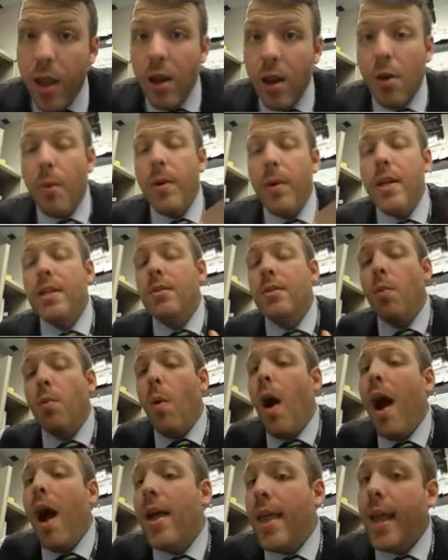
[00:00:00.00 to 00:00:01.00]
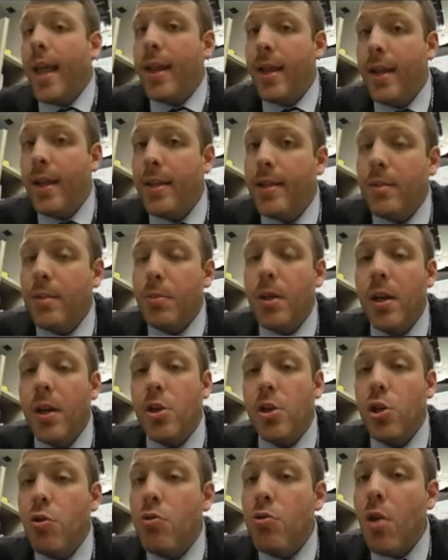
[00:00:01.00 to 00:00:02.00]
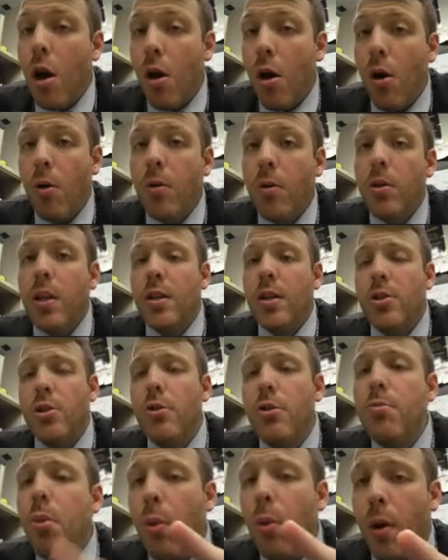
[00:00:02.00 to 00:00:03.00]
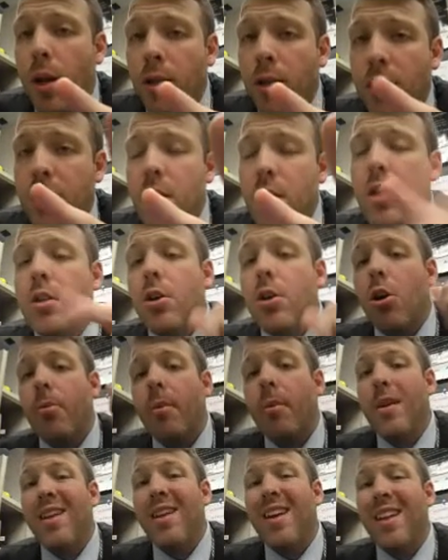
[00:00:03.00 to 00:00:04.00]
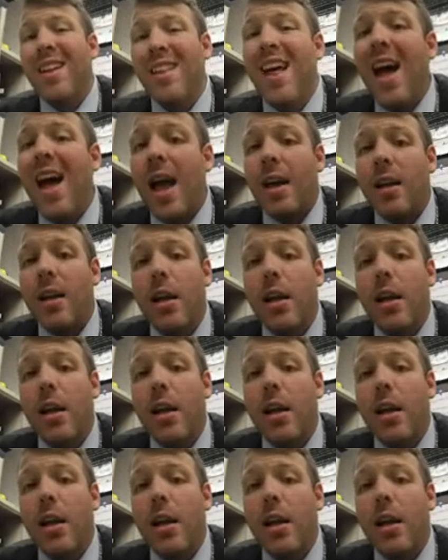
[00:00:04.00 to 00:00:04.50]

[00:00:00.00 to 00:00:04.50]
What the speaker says: The reason why that is because you know that 2 points determine a line.